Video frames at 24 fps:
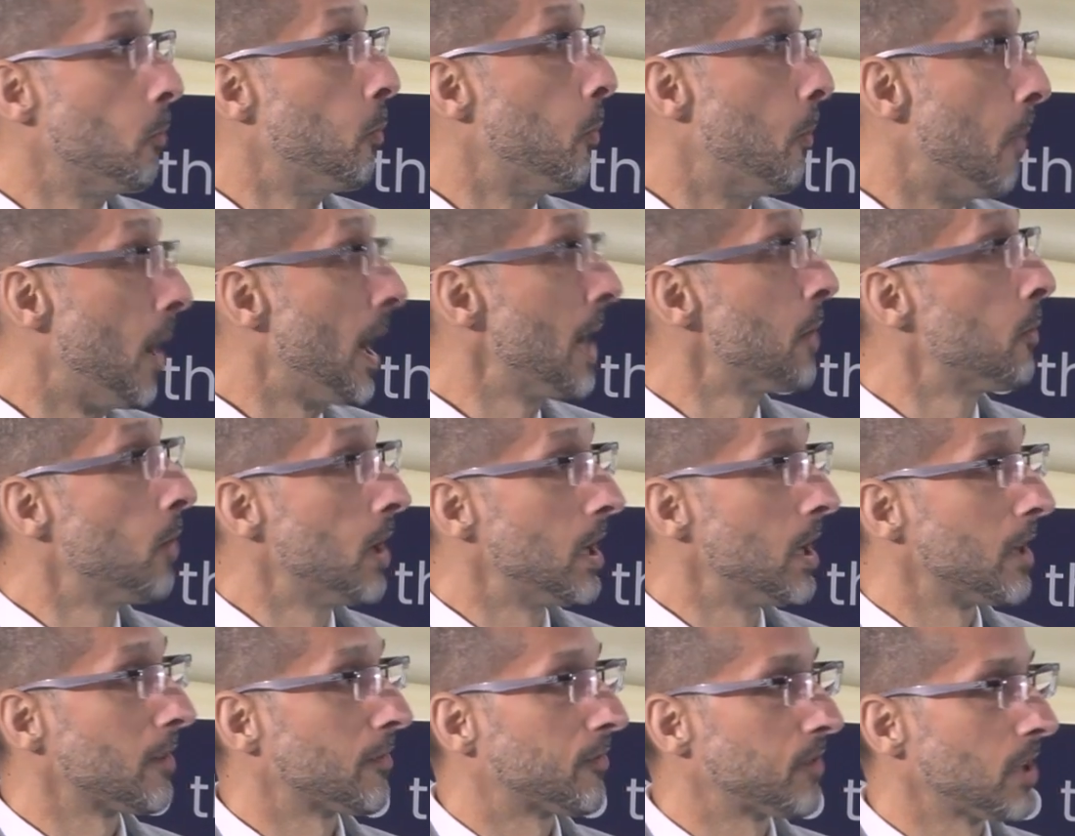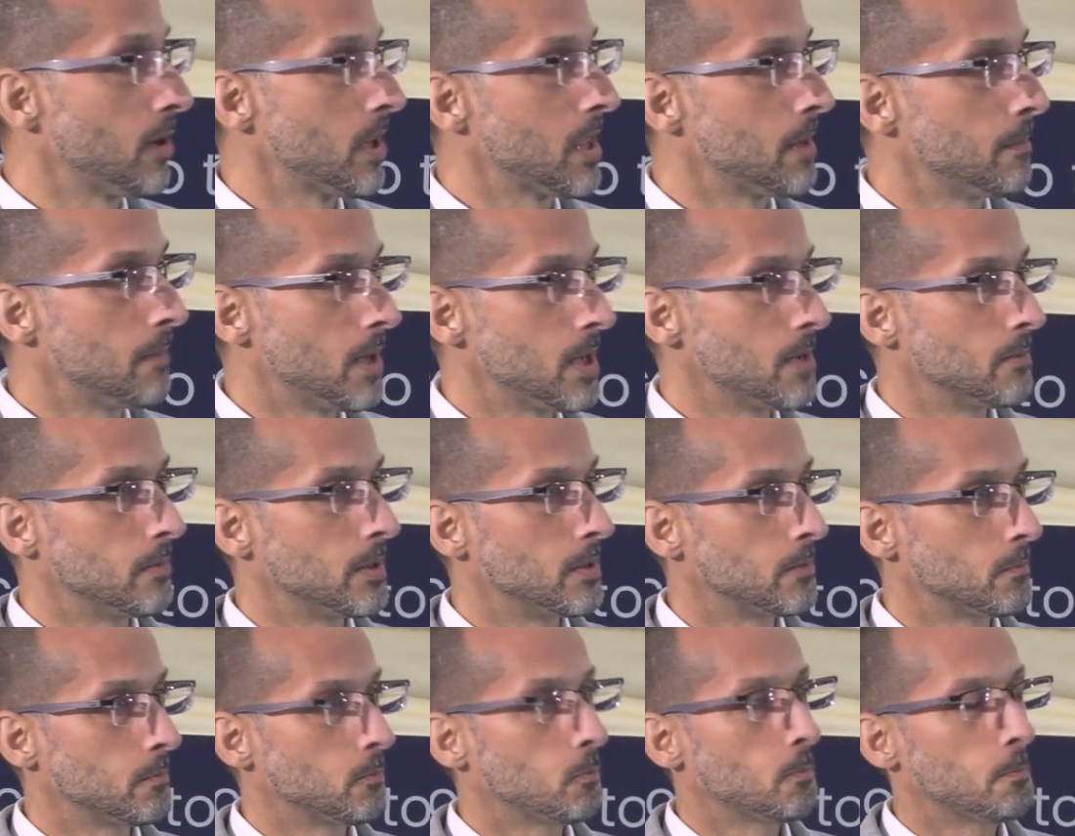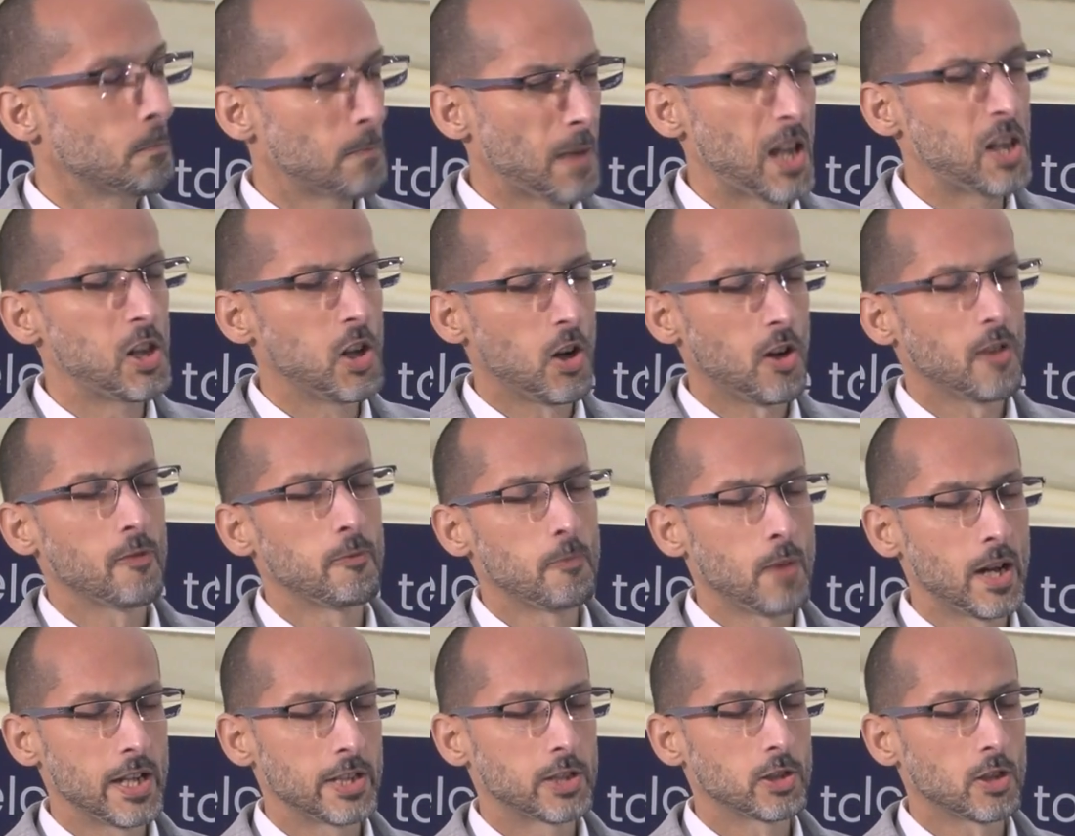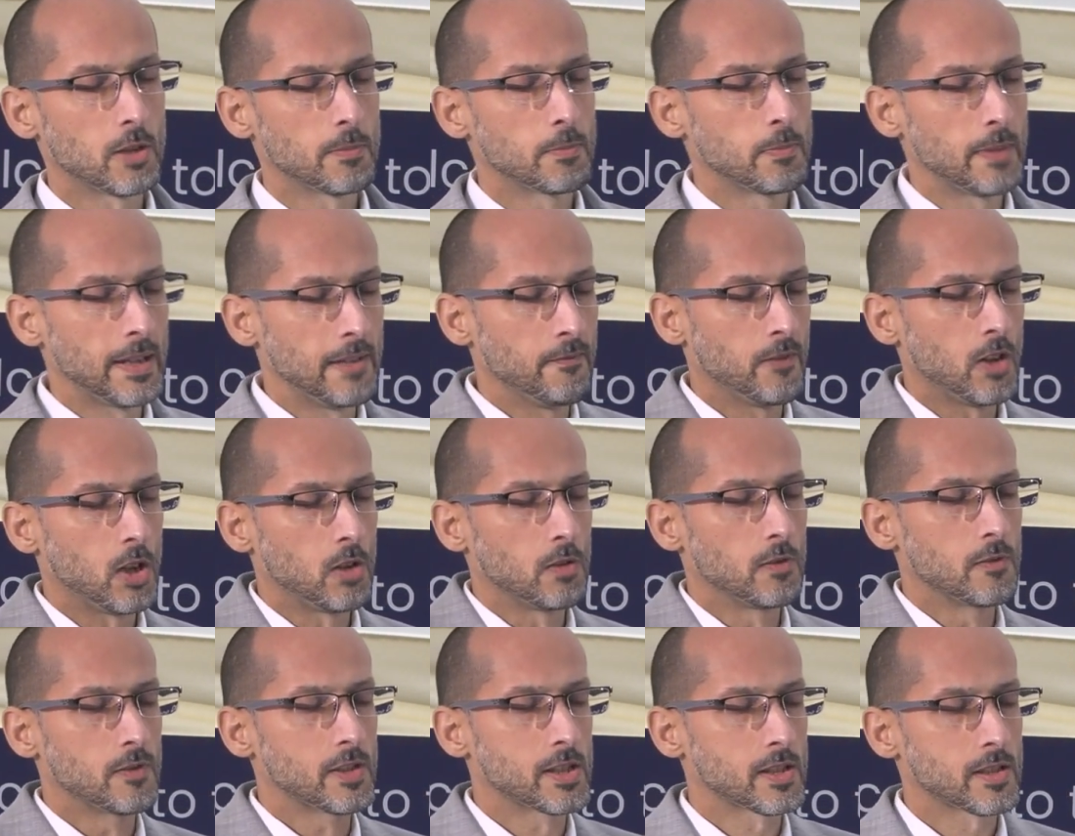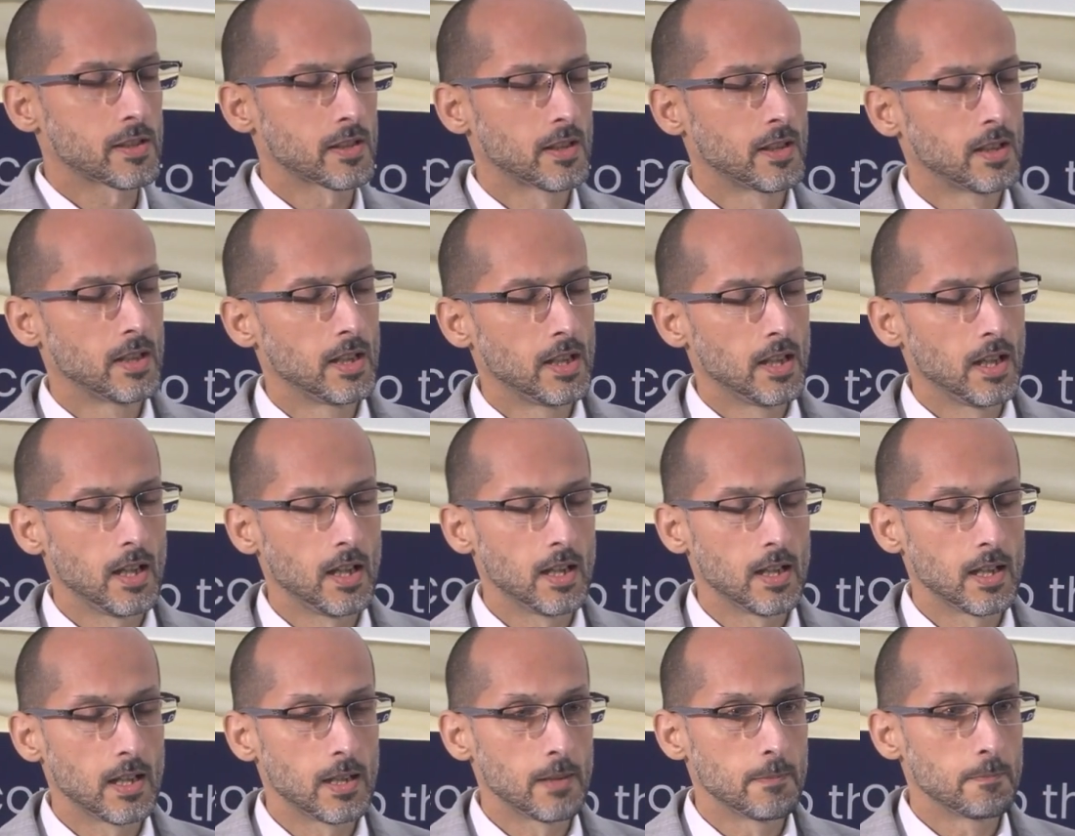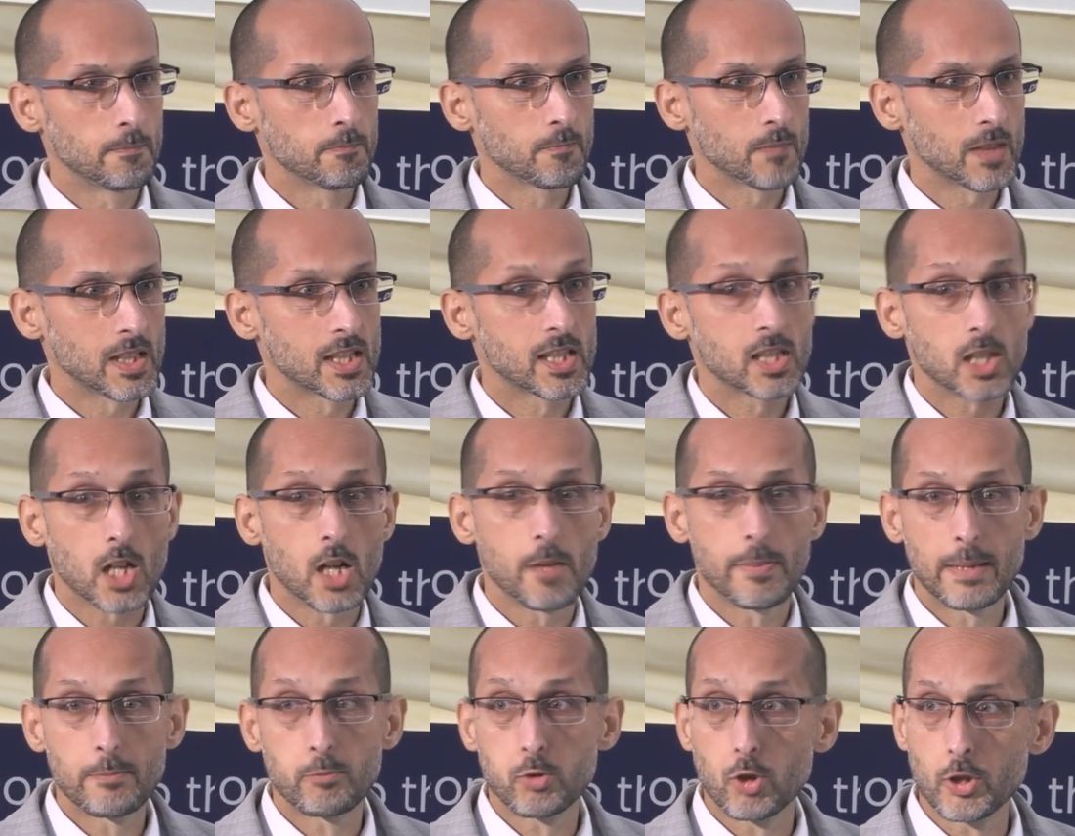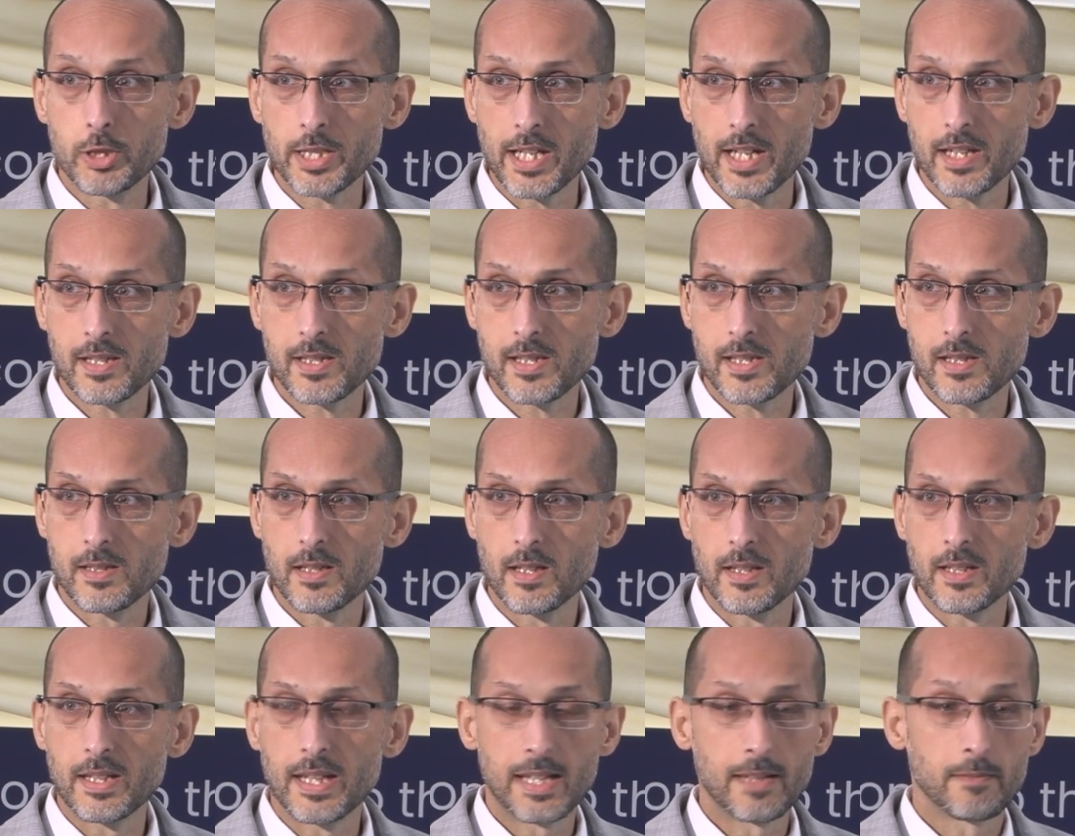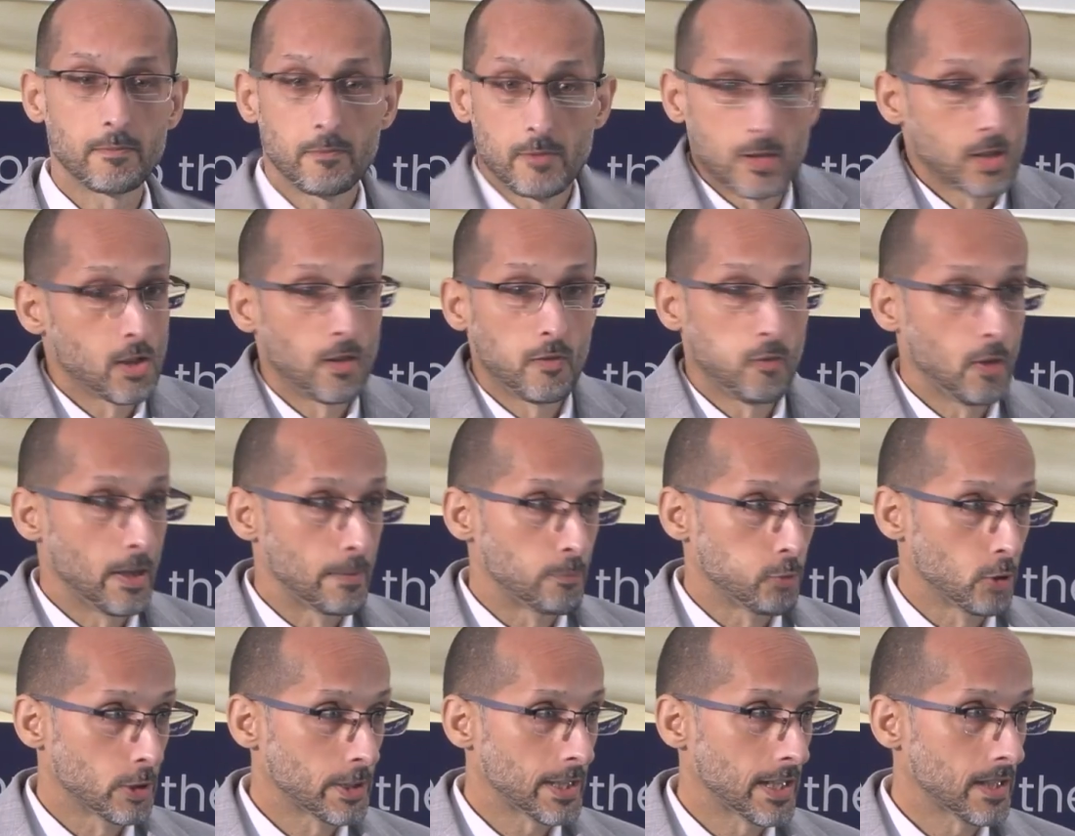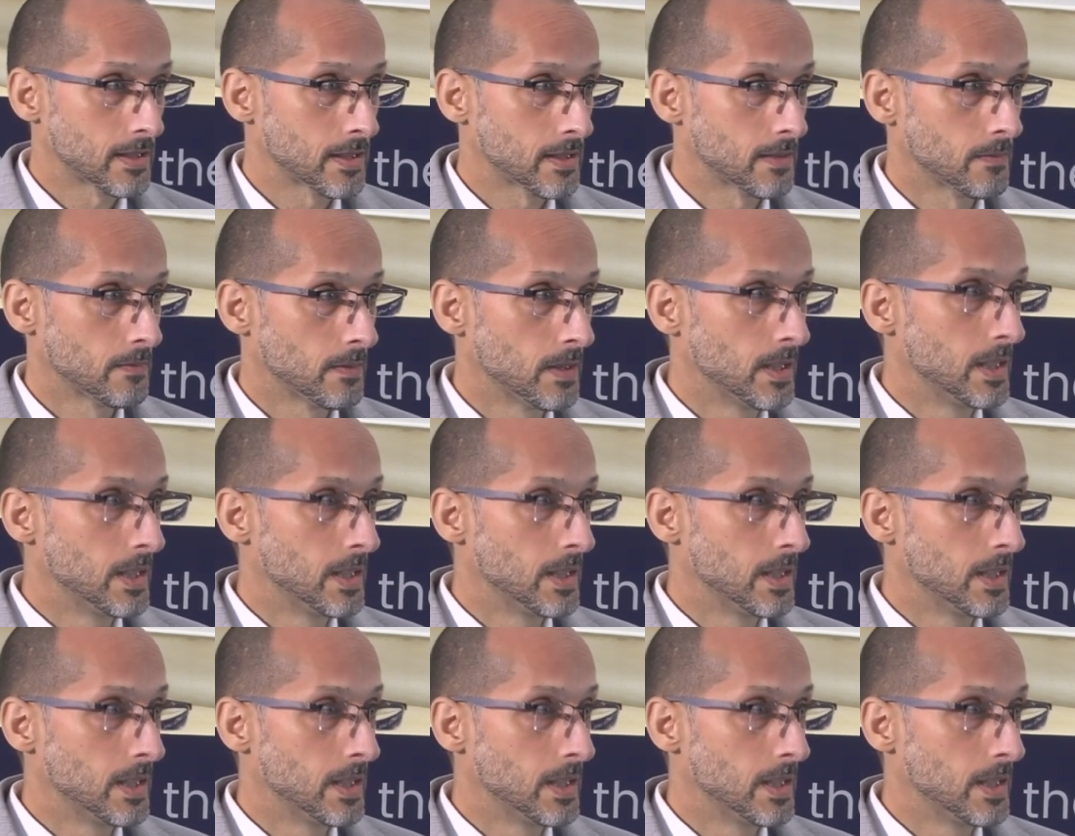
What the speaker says: My workflow at the moment, a lot of my job involves scoping projects, okay, software projects.